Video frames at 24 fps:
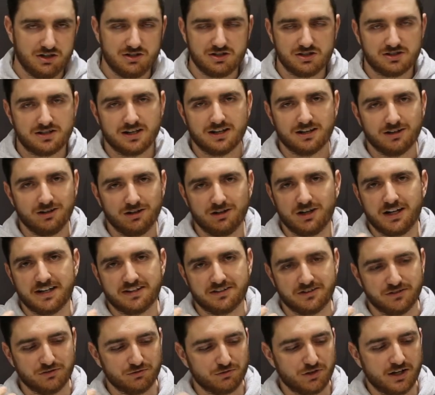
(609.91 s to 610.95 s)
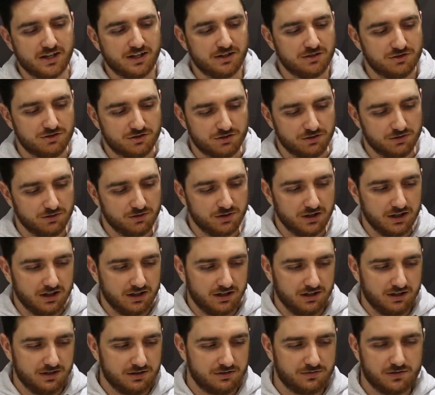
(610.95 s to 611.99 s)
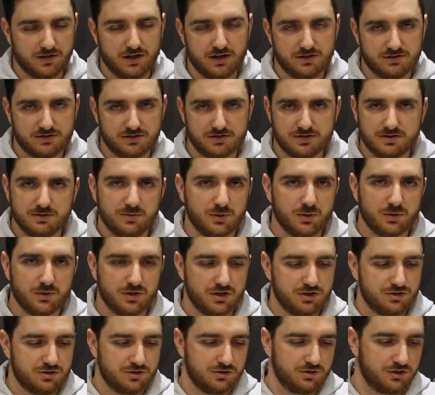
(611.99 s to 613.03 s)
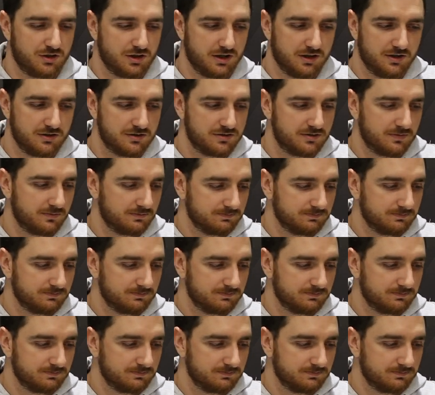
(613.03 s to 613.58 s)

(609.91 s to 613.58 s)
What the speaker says: You just get a lighter running shoe as far as a stability shoe goes.